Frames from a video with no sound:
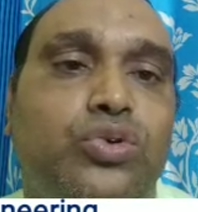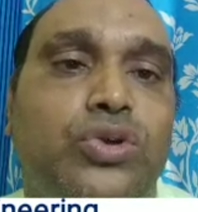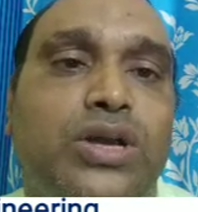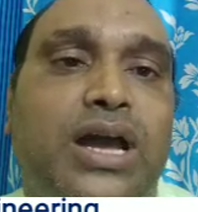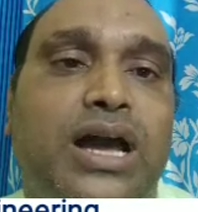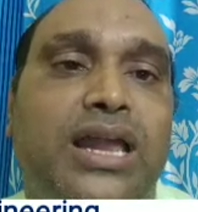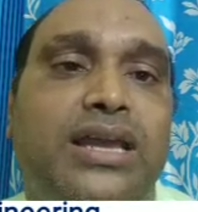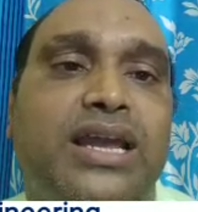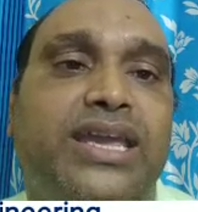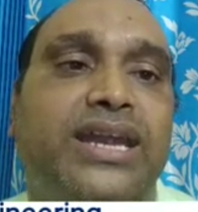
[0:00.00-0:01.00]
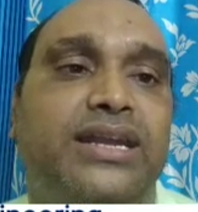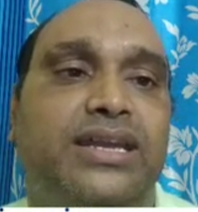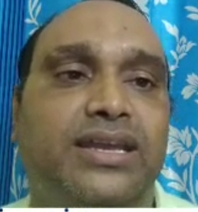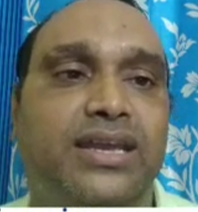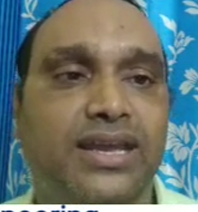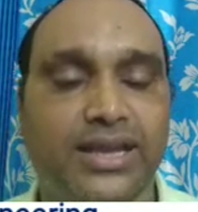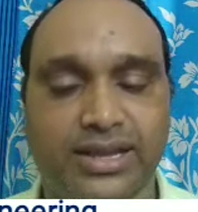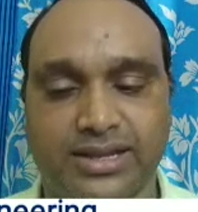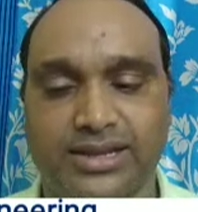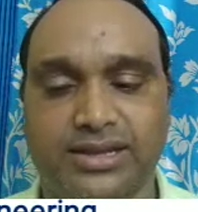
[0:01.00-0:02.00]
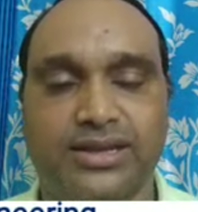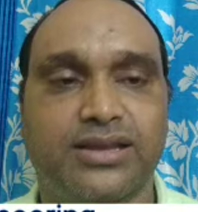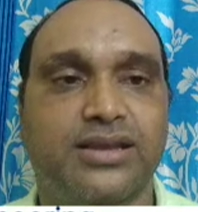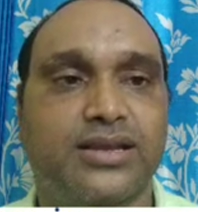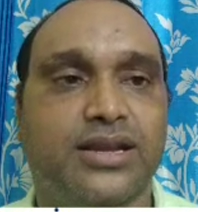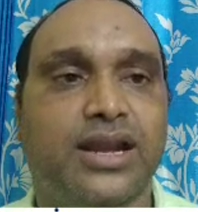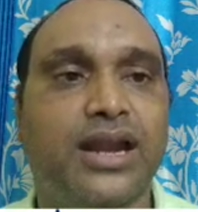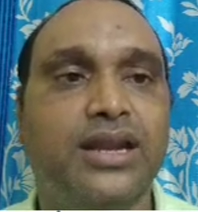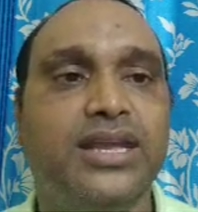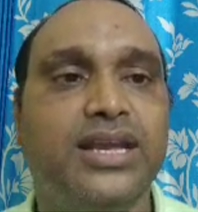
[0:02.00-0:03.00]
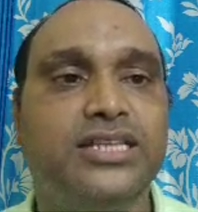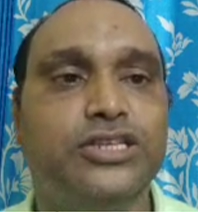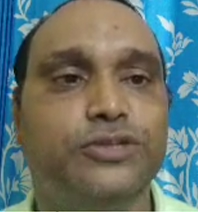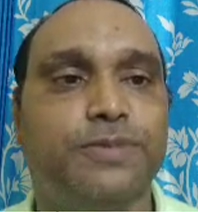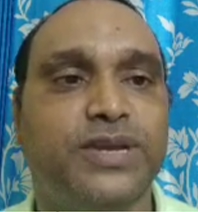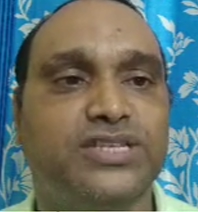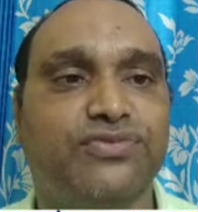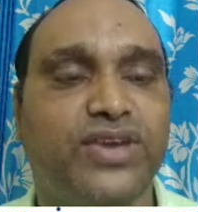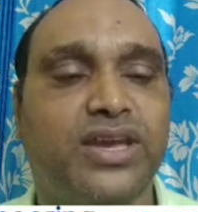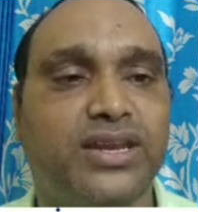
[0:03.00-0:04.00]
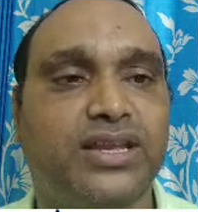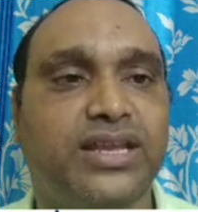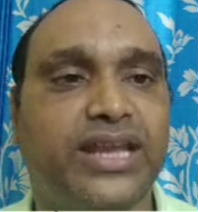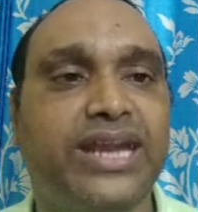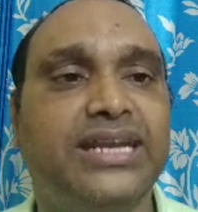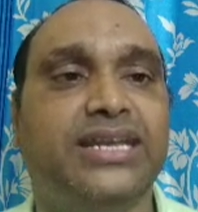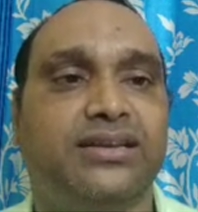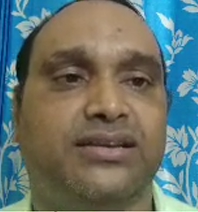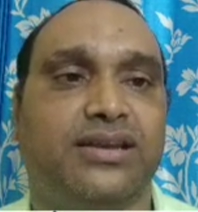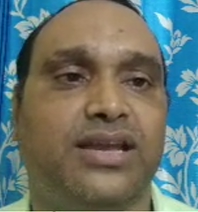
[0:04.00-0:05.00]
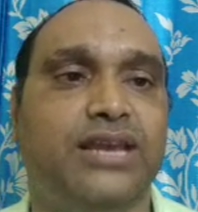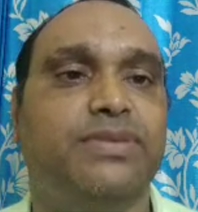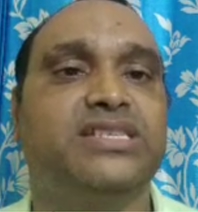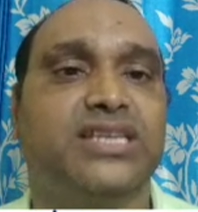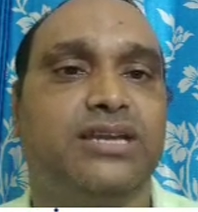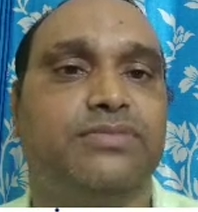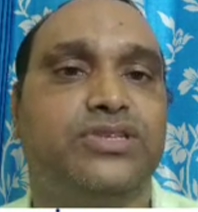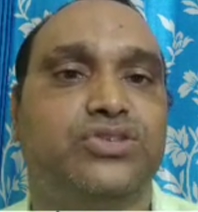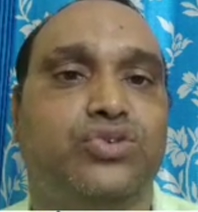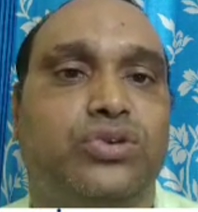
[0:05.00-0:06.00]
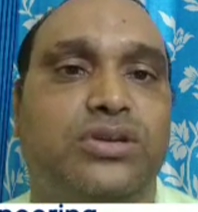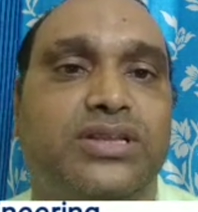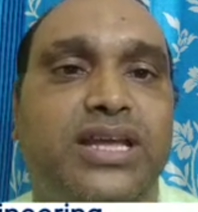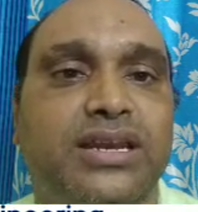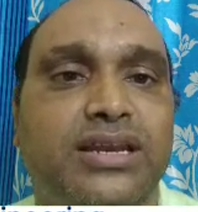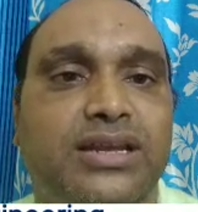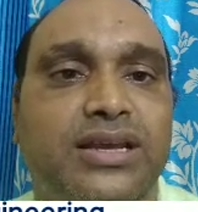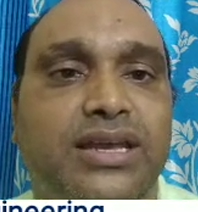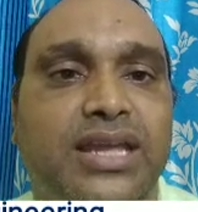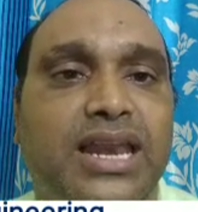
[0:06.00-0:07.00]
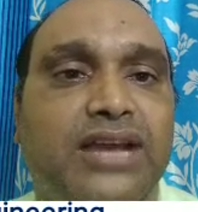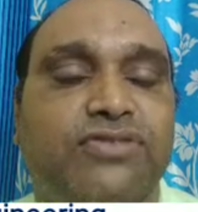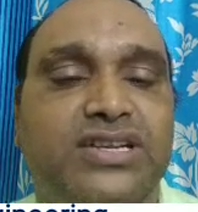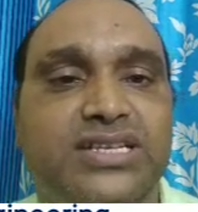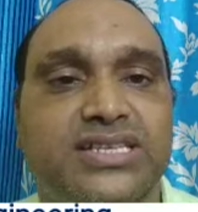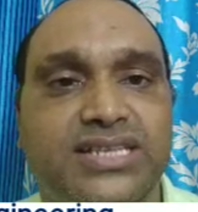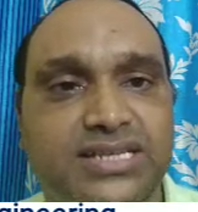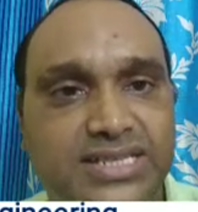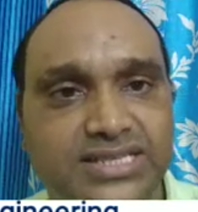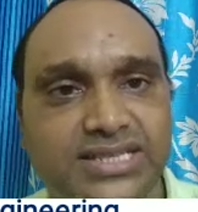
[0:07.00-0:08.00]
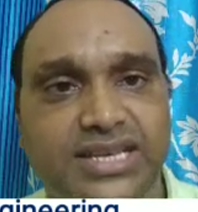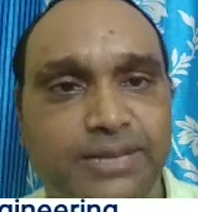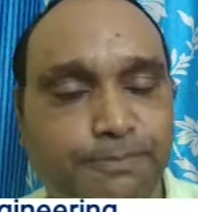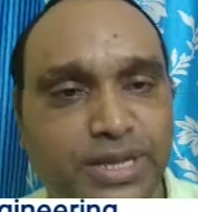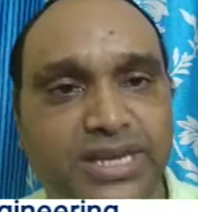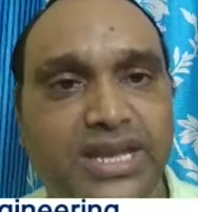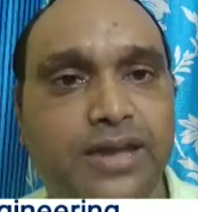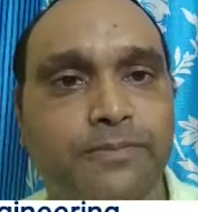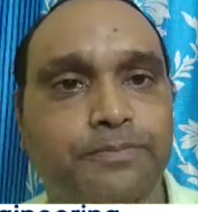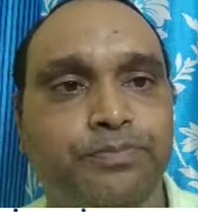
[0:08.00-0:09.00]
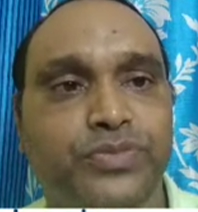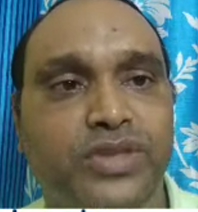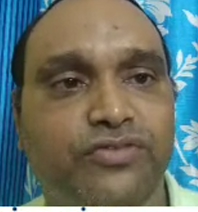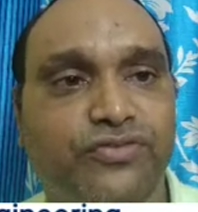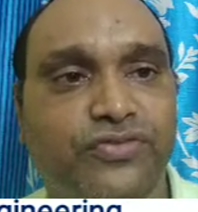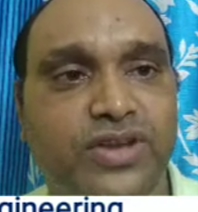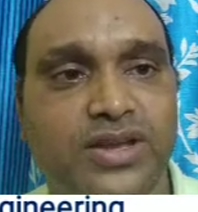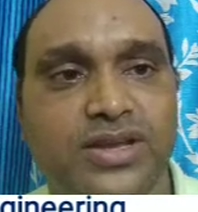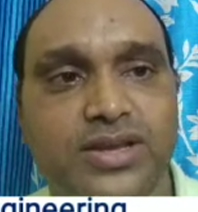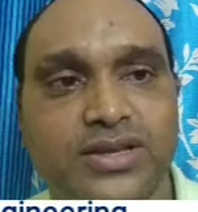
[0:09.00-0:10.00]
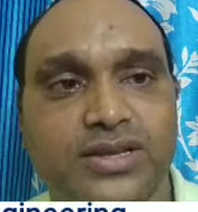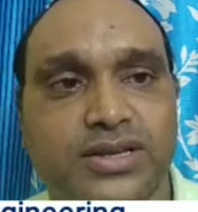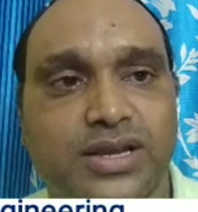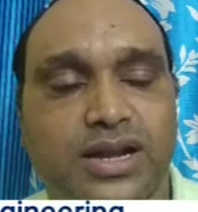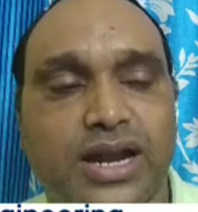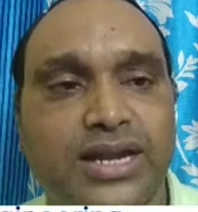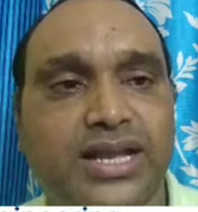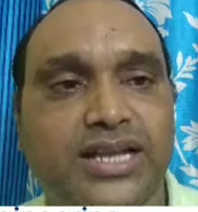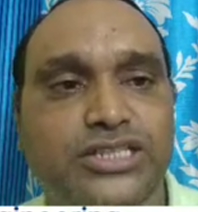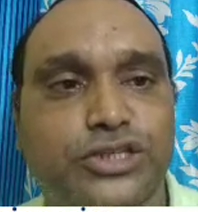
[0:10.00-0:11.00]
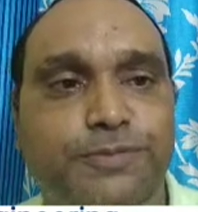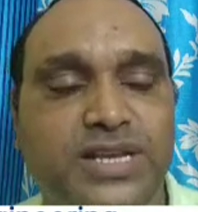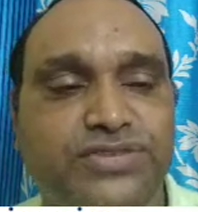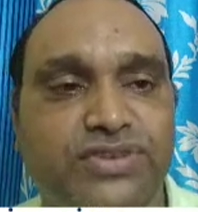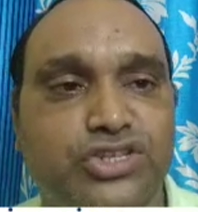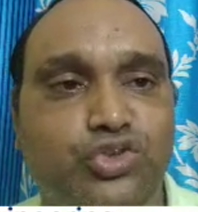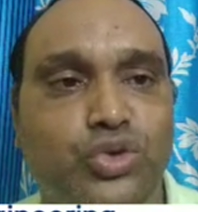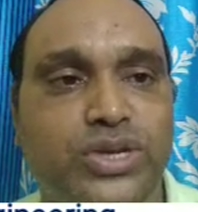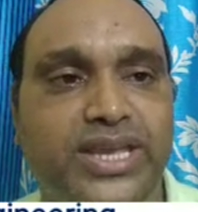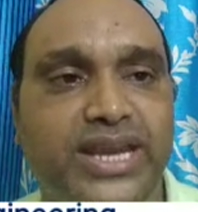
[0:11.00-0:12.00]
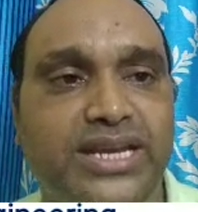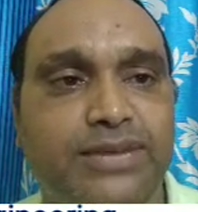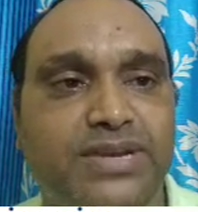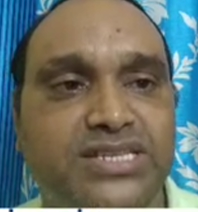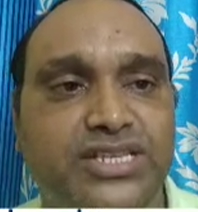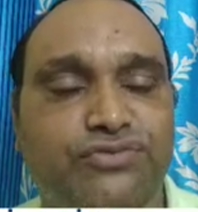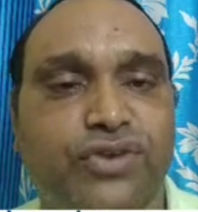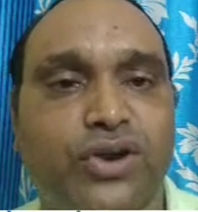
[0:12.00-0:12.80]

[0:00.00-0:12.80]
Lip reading: allocate a contiguous space where 8 elements can be stored. Then realloc function searches the heap area. If contiguous space for storing 8 elements is found,